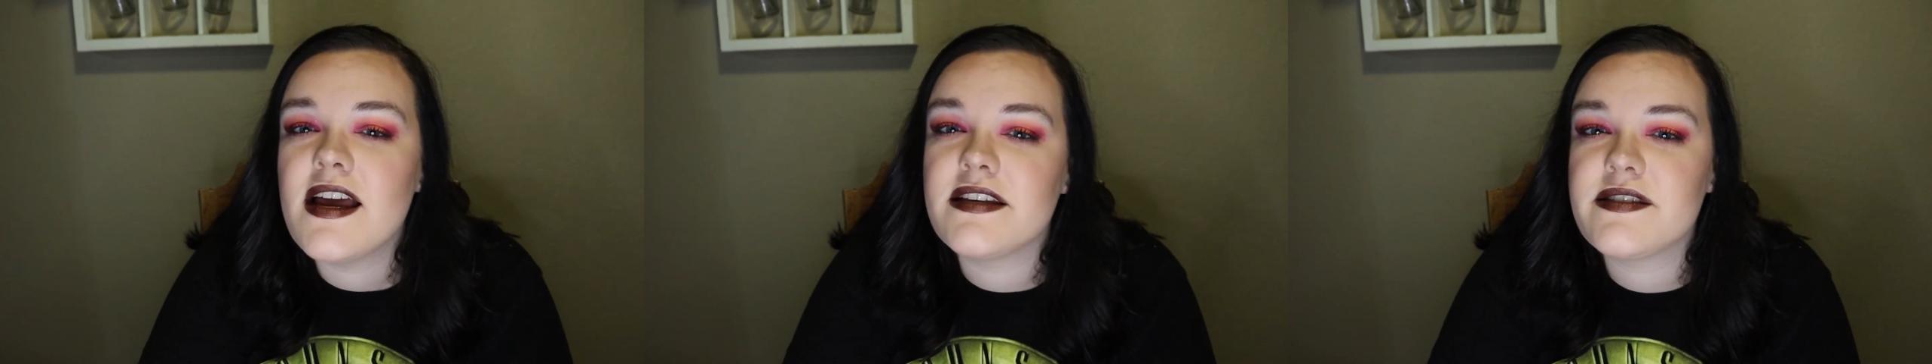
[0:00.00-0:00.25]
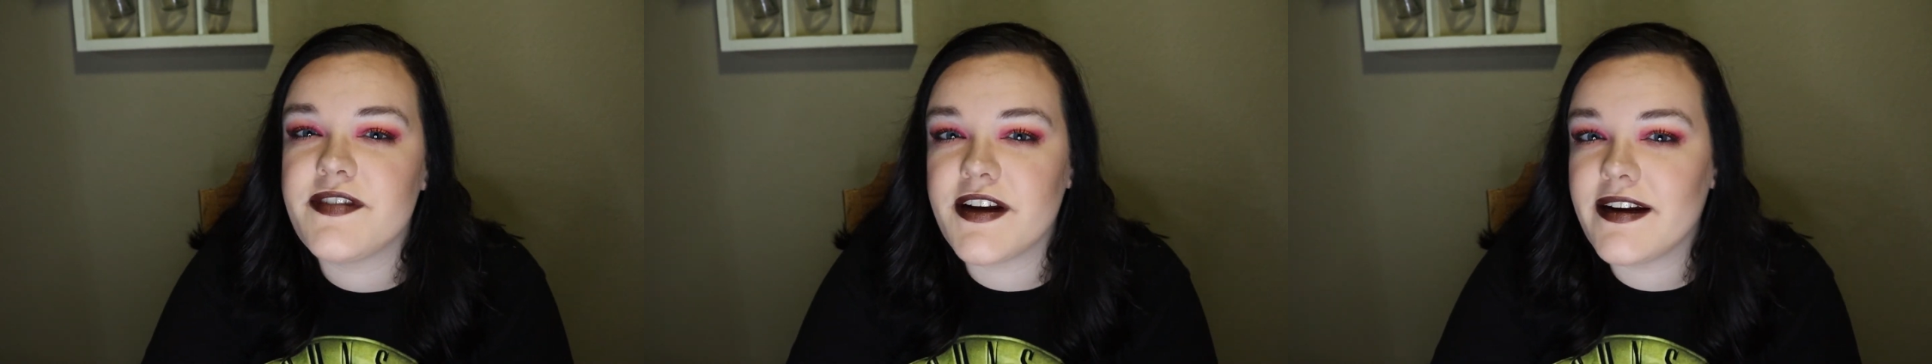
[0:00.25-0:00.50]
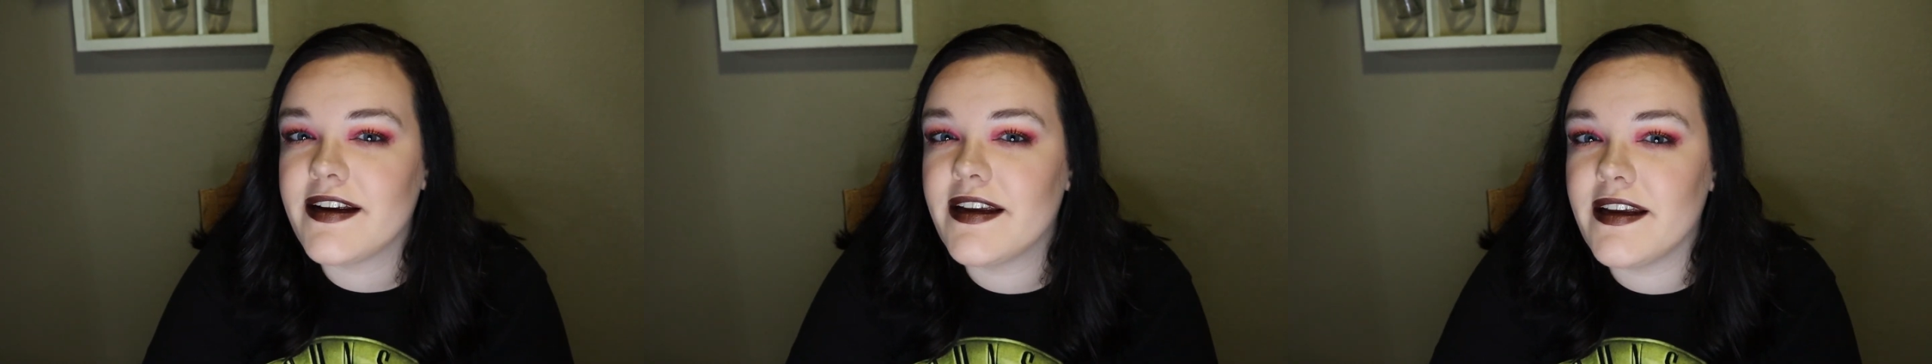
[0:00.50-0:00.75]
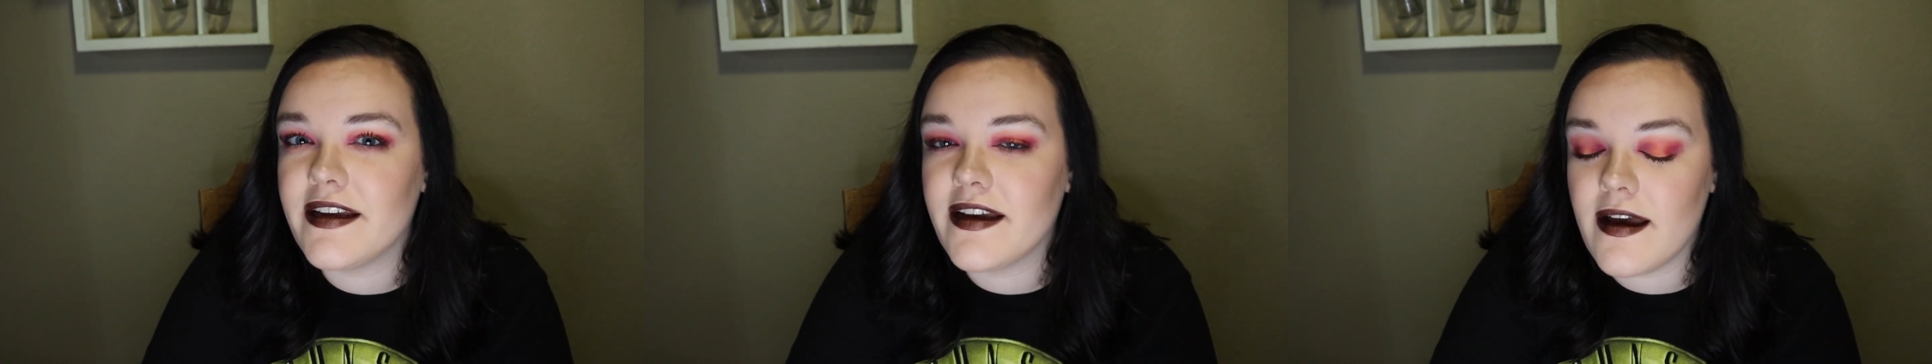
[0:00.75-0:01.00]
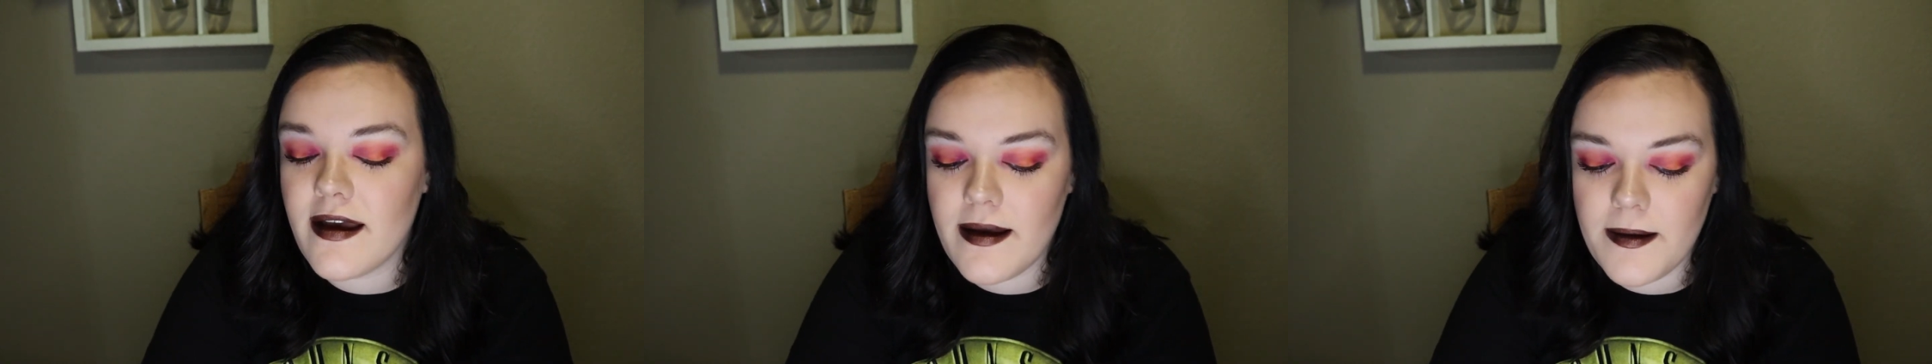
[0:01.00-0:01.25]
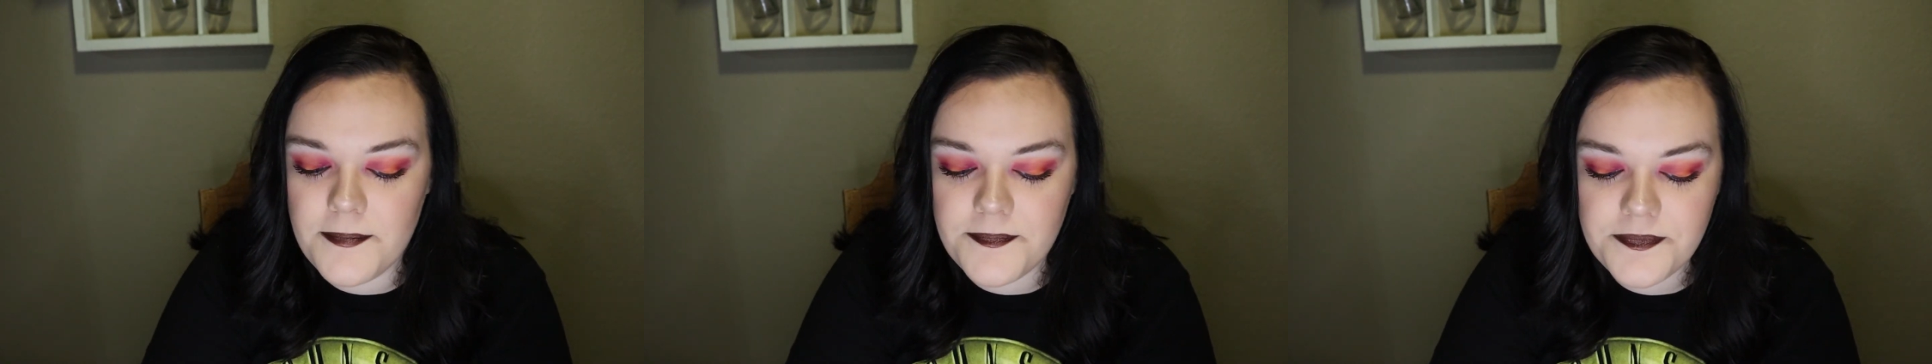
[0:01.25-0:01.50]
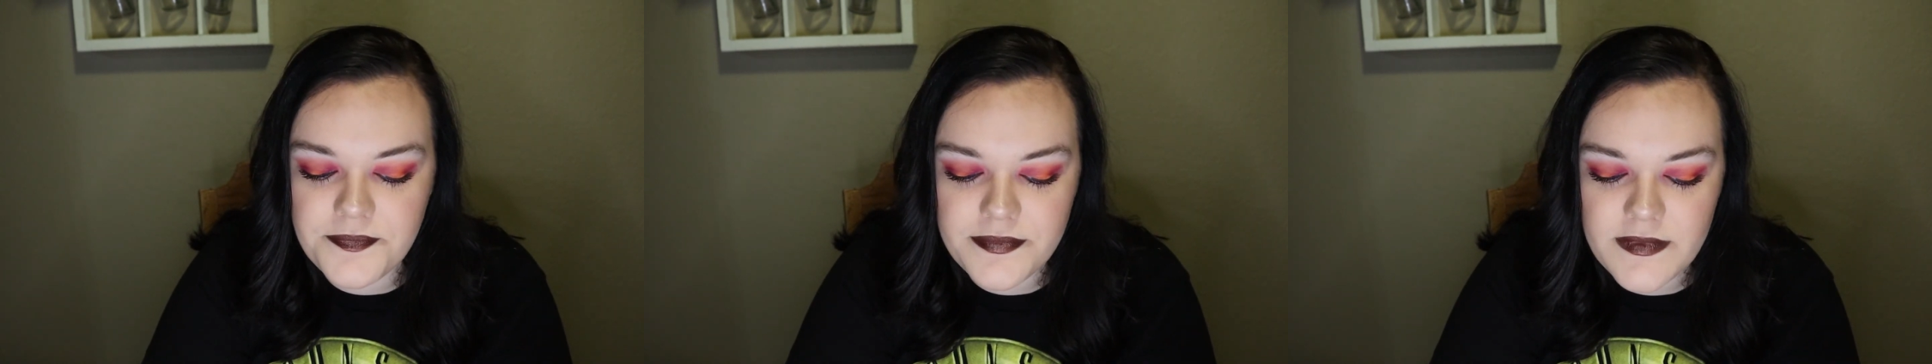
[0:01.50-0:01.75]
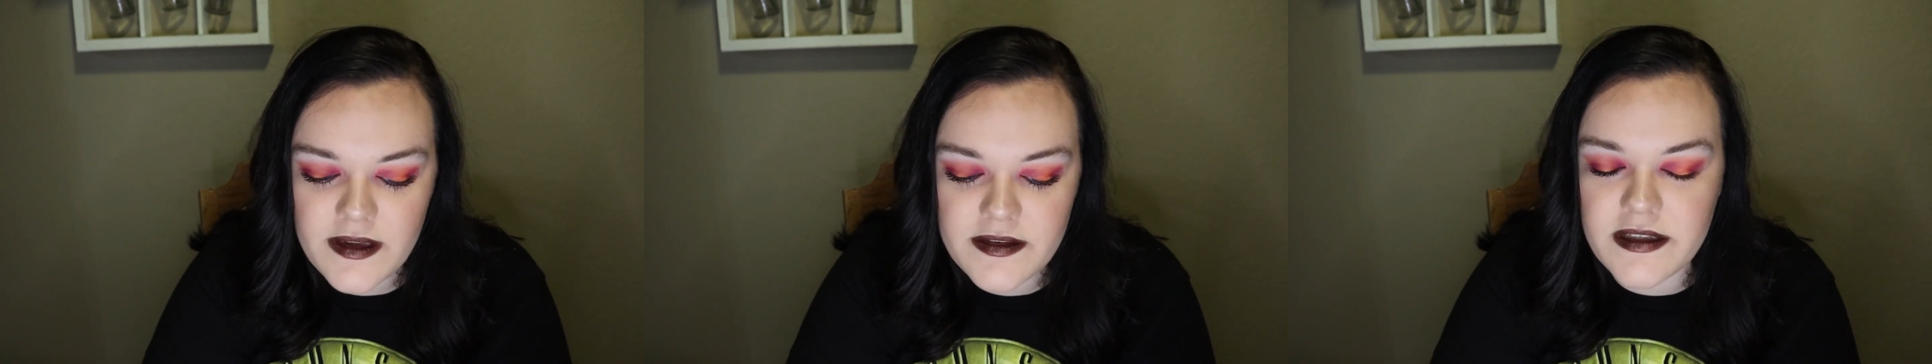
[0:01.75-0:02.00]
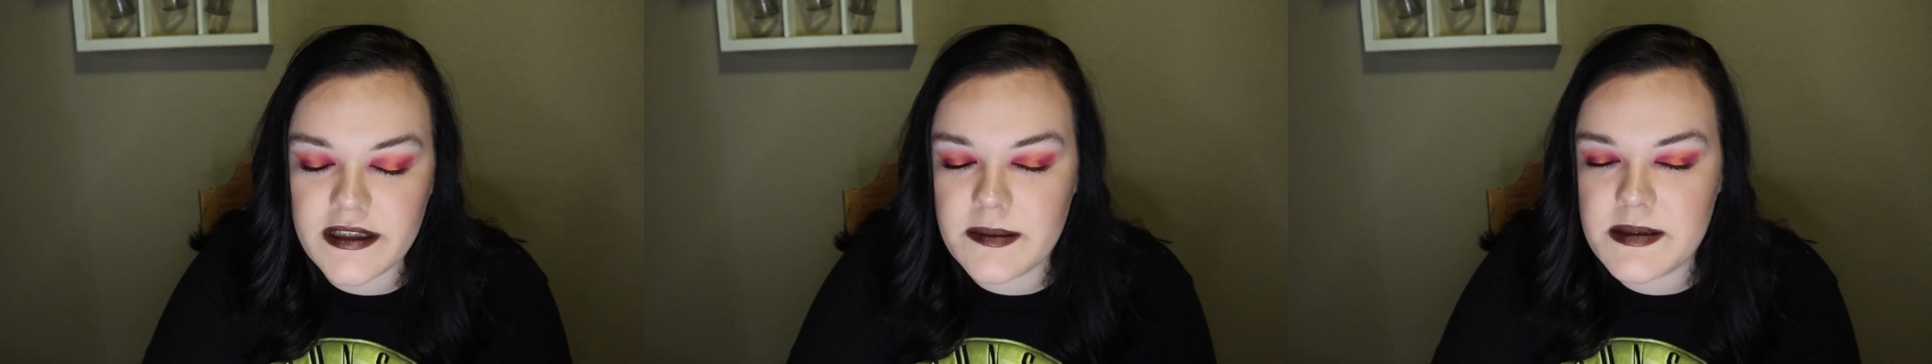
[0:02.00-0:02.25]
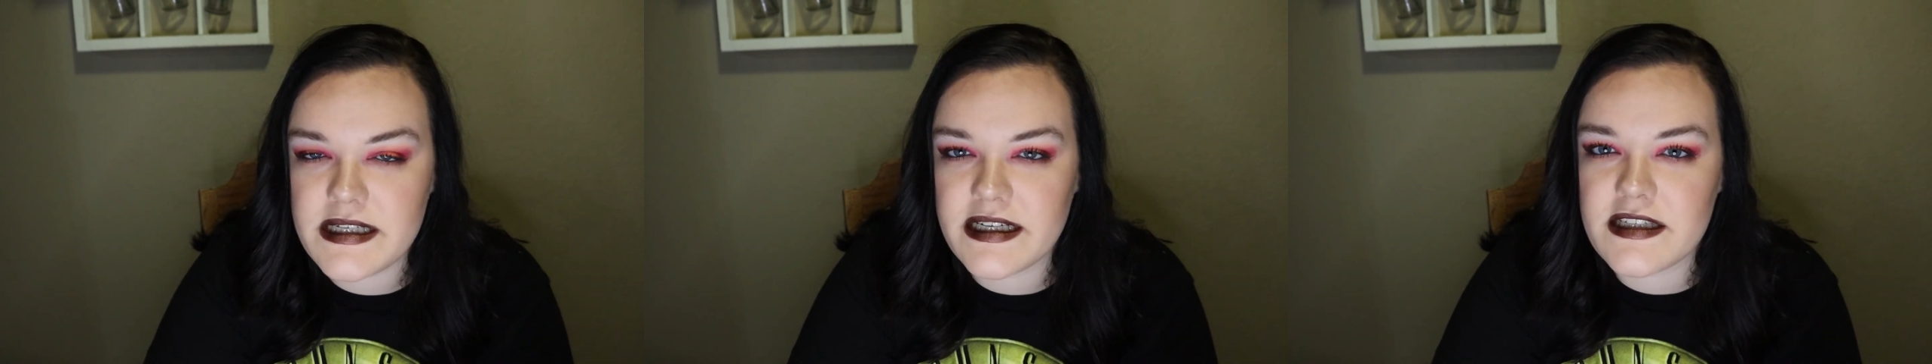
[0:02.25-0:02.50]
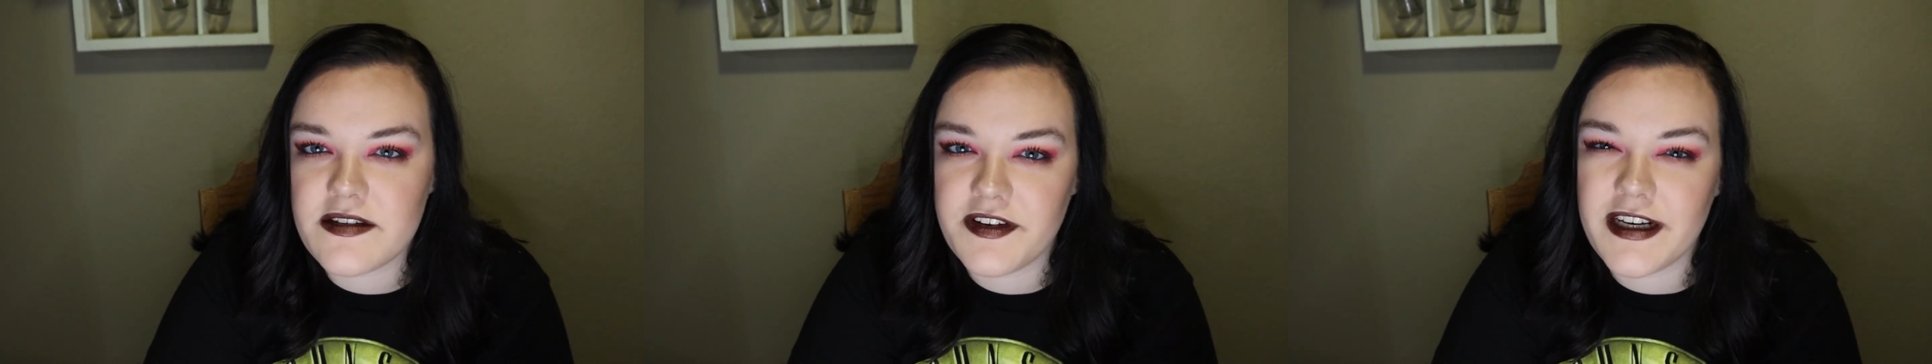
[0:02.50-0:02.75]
it's very, the lipstick is a